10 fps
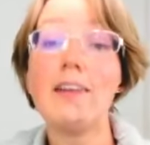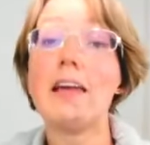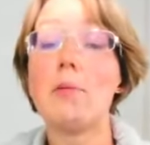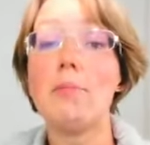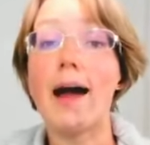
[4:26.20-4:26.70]

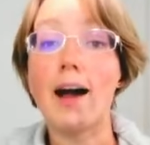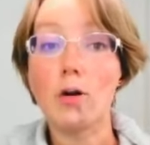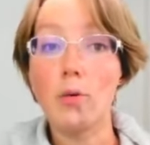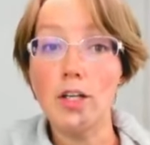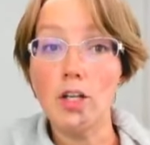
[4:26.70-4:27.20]

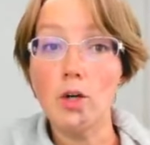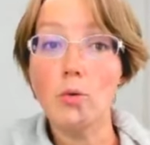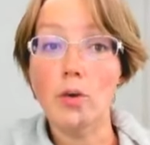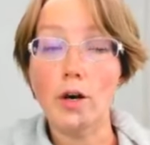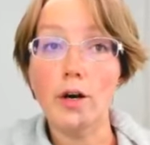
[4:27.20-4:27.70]
back when you
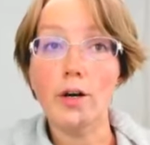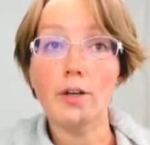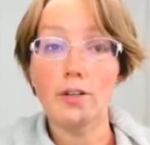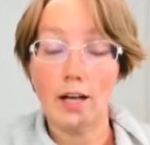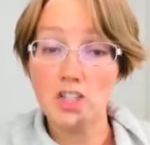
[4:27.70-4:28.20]

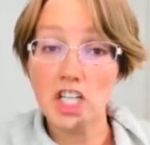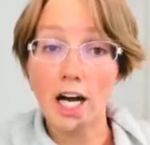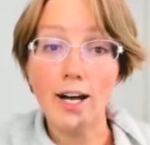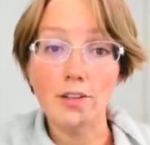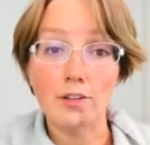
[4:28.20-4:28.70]
were a
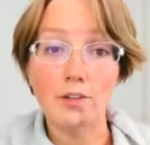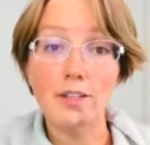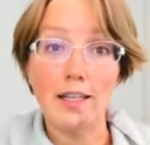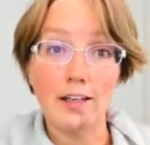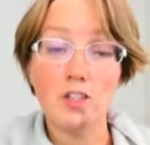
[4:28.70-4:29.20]
child
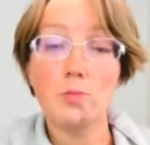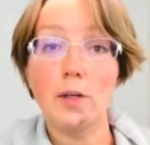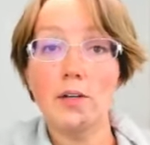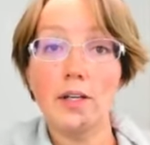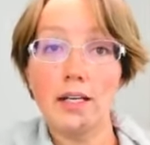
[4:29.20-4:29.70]
and
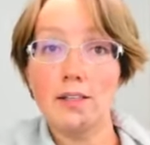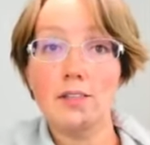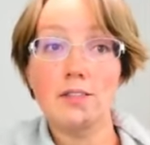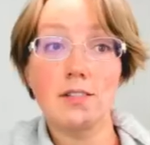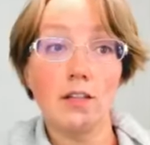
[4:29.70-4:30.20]

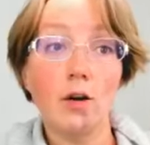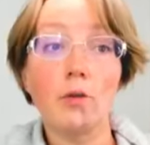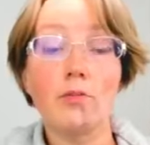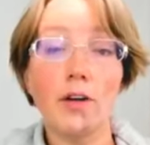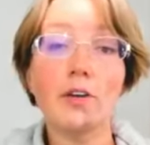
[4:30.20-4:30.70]
experienced,
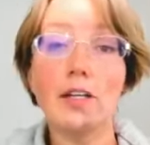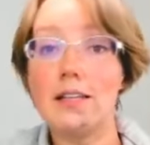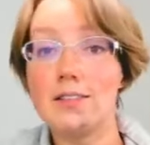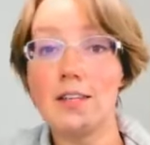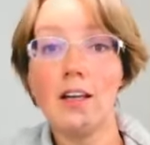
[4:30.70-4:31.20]

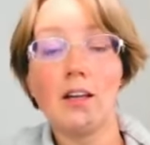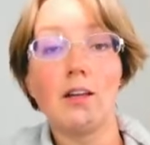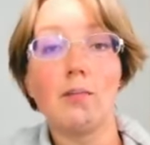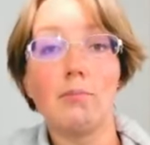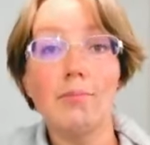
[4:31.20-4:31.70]
various
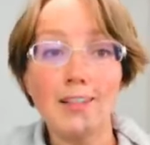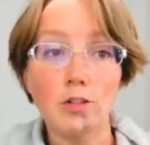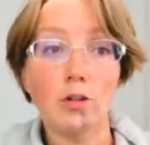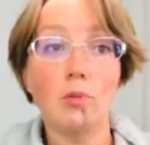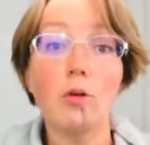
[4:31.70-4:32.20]

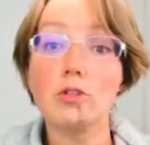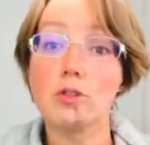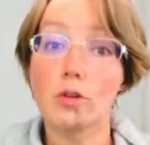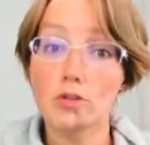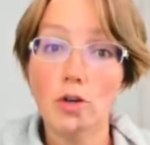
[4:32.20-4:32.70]
mental and
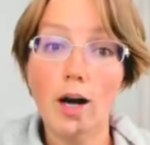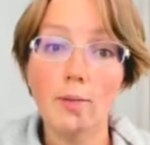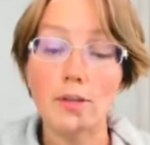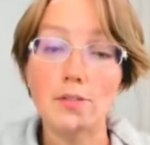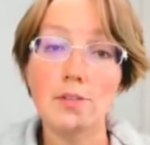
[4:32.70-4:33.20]
emotional
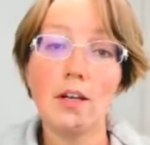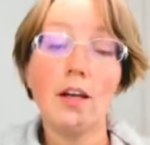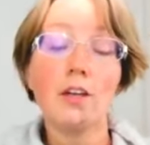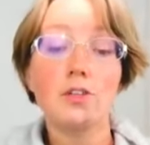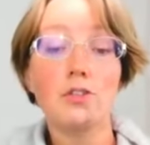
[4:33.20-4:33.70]
traumas.
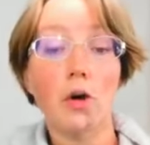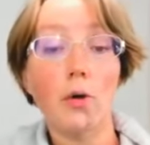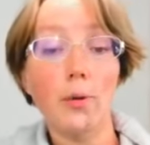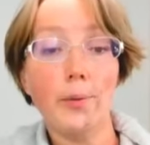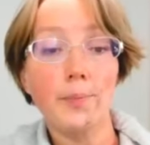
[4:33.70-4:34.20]

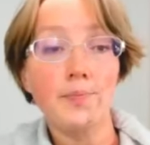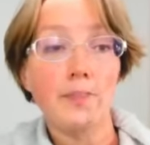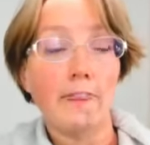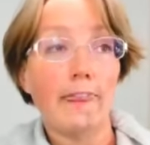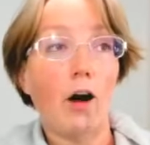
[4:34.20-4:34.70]
So
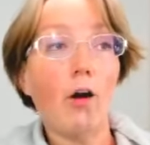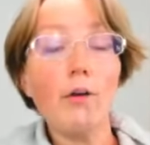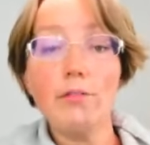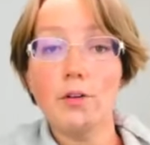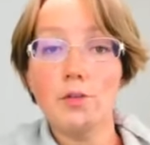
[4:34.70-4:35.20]
all
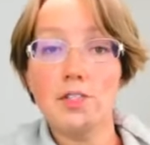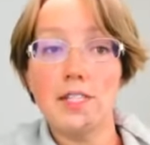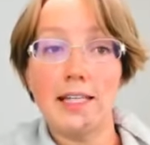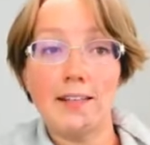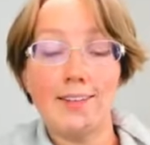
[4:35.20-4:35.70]
of those
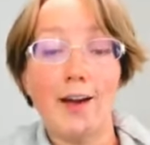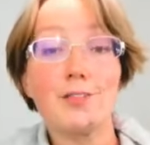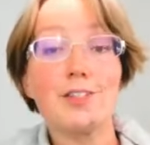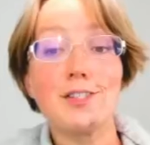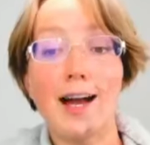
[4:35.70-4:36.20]
things have
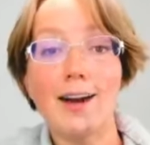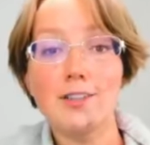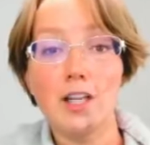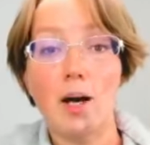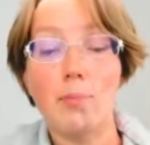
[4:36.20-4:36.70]

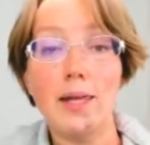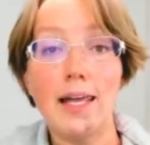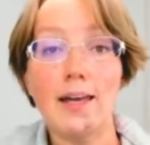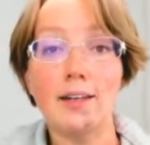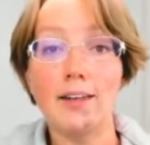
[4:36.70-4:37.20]
stacked up
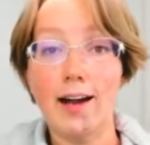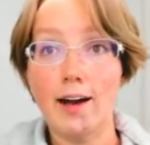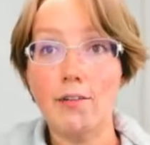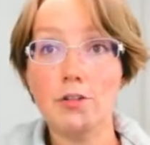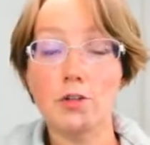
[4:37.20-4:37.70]
and
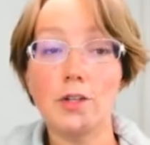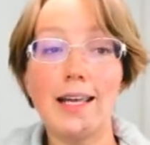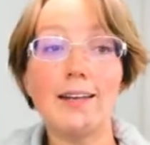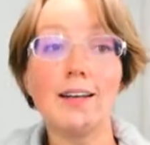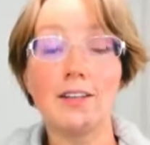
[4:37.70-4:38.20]
have
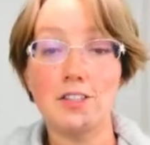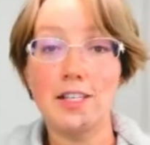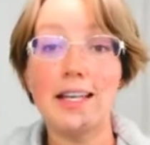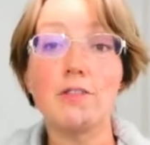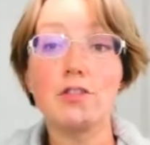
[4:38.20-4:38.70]
created a
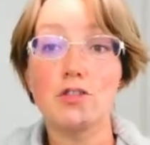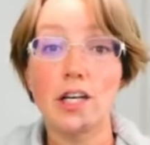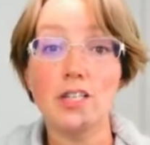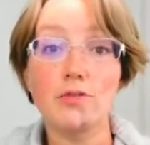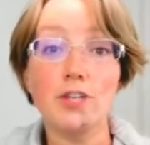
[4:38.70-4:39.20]
state of
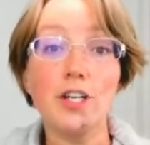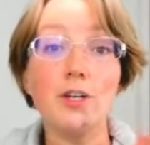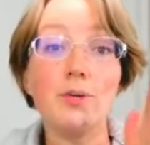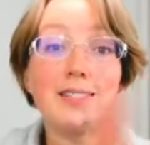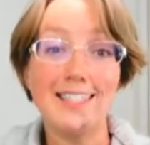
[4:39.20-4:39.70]
stress for
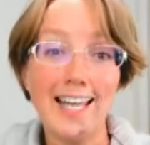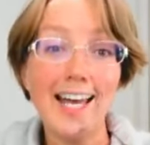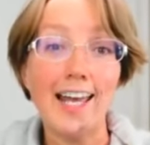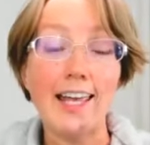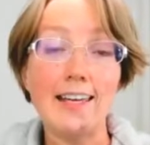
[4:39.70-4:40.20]
you
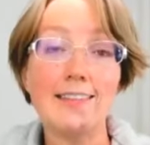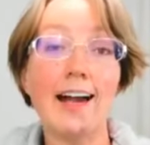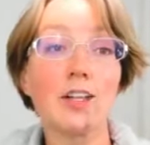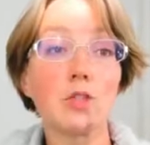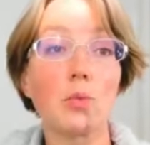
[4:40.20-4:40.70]
today. And
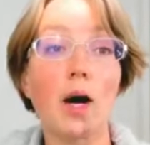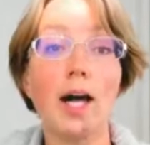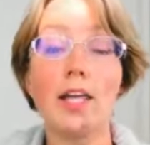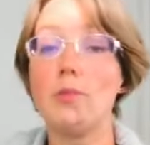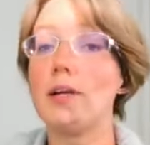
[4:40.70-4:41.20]
that's
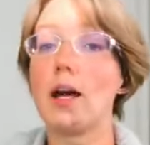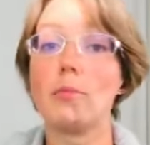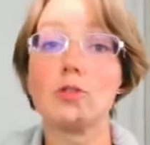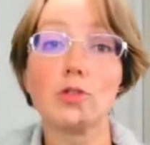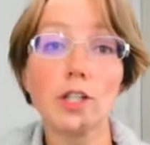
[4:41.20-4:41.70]
why you
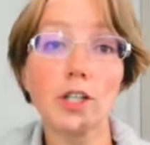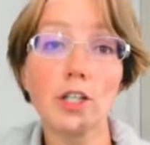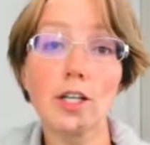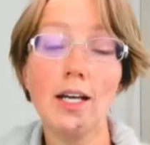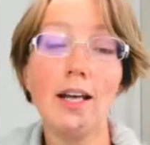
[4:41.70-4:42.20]
become
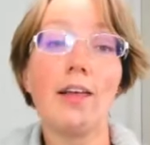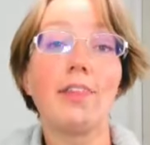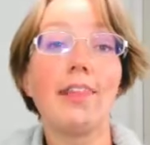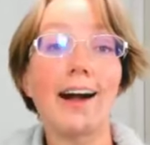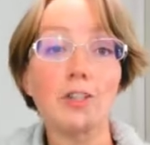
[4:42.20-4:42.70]
triggered.
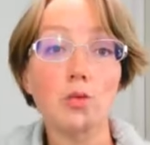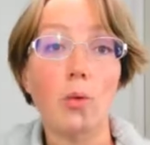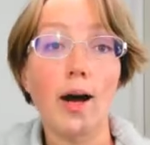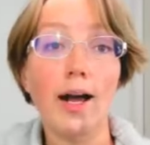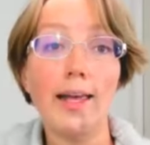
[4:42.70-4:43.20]
That's
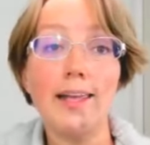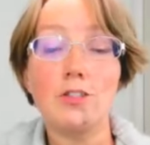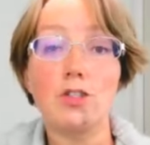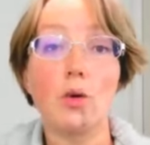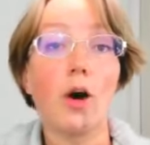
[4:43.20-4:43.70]
why
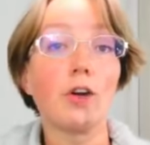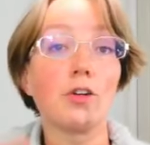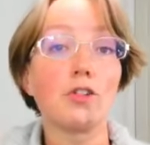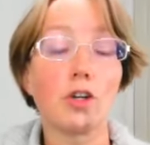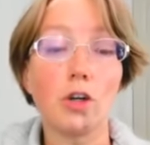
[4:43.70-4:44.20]
it's so hard to
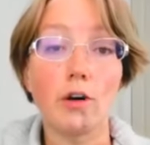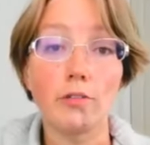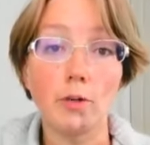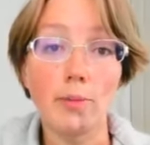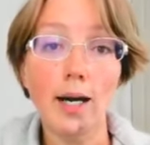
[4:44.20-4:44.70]
turn off
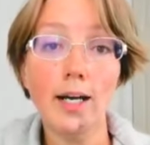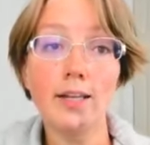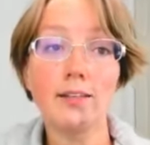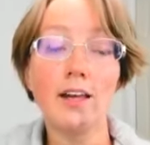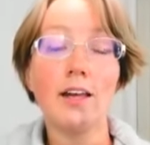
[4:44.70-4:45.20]
your
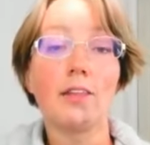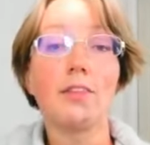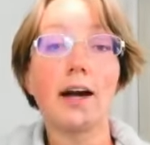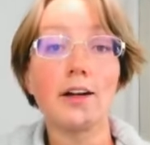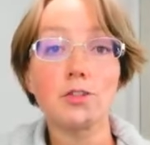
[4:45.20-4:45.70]
mind.
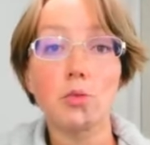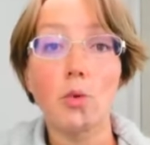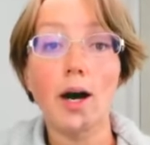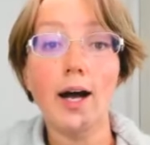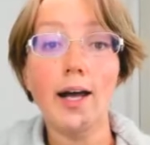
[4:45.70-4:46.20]
That's
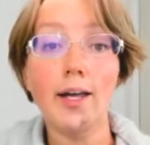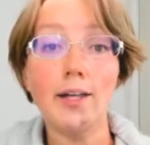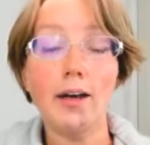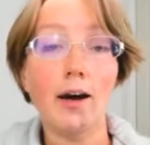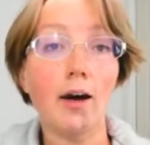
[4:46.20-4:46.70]

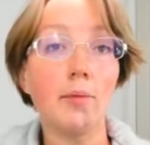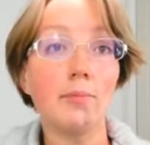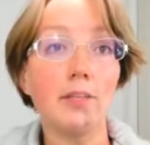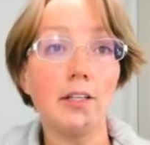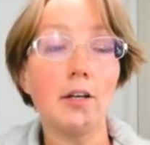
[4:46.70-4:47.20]
why,
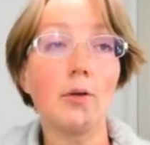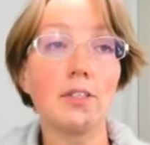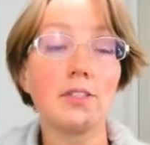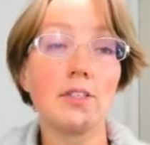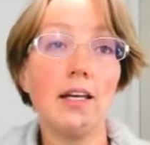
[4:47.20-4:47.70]

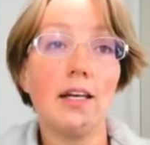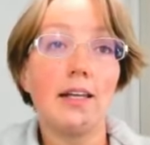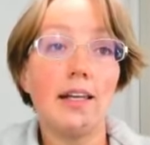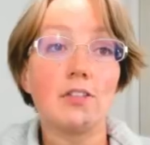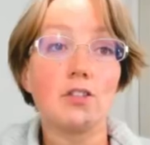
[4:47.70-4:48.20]

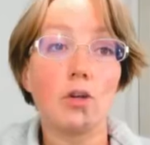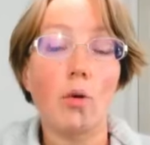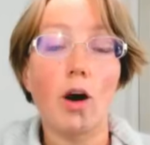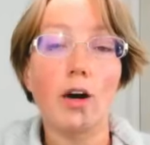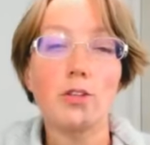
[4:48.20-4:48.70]
it's so
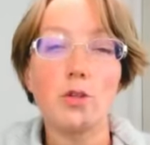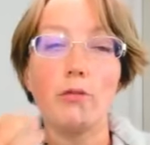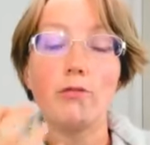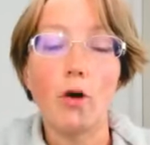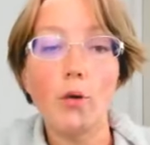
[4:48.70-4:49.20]
hard to
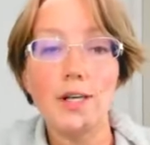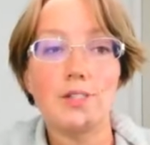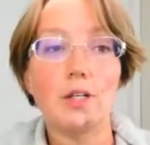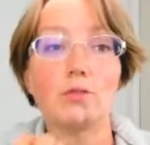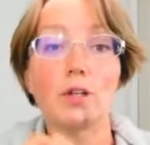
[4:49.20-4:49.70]
focus
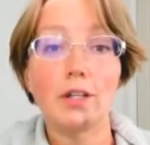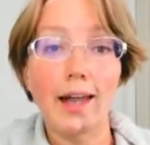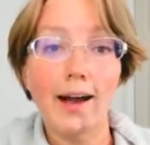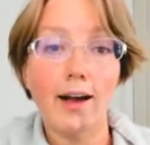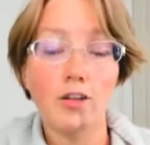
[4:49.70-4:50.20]
and
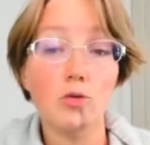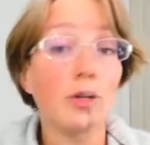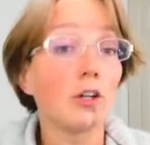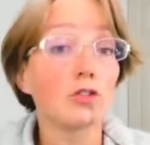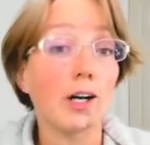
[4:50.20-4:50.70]
relax when
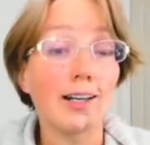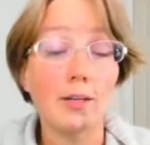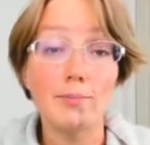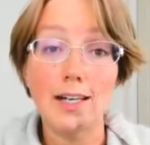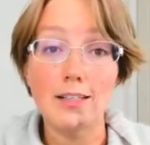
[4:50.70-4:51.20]
you're trying to
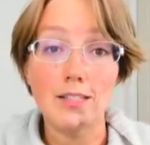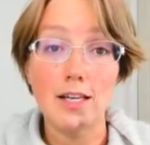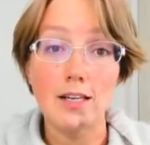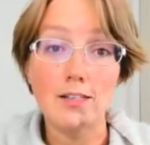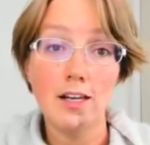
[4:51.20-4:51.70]

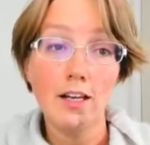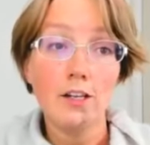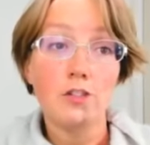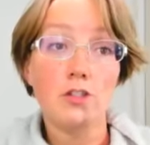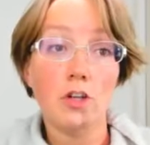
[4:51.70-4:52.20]
meditate.
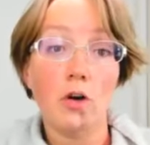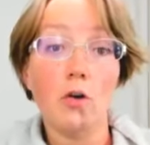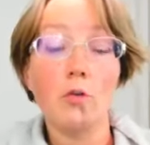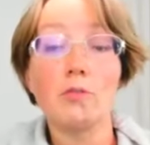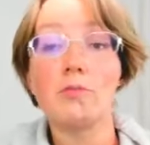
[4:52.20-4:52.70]

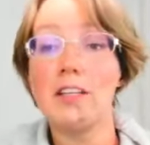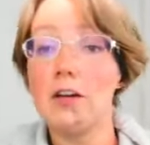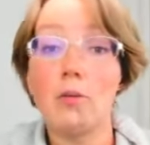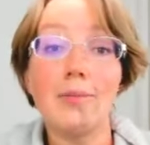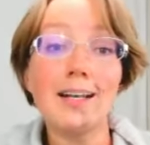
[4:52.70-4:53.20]
So,
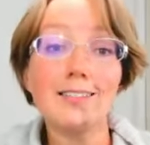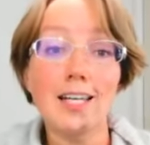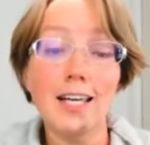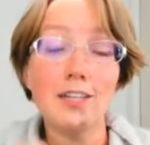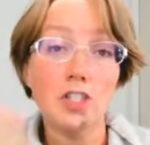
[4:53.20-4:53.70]

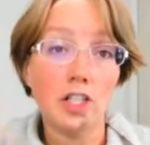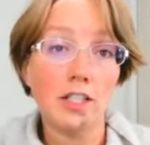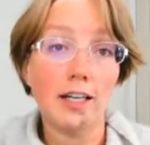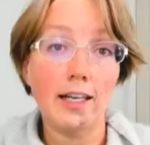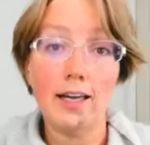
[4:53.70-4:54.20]

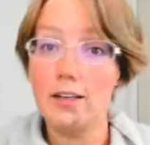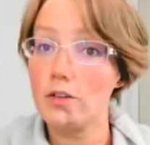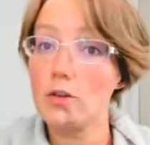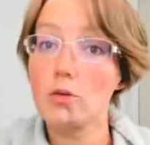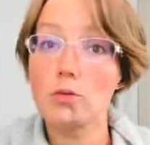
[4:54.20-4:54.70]
meditation, again,
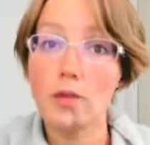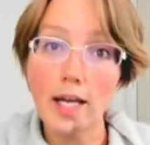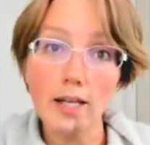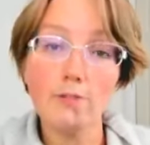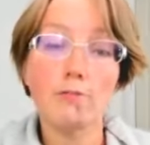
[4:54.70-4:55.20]
is
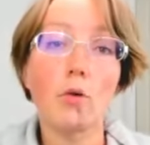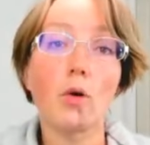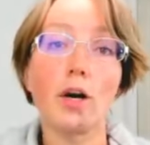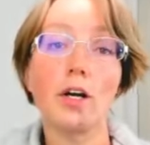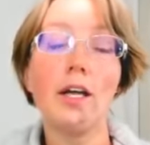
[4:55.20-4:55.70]
great for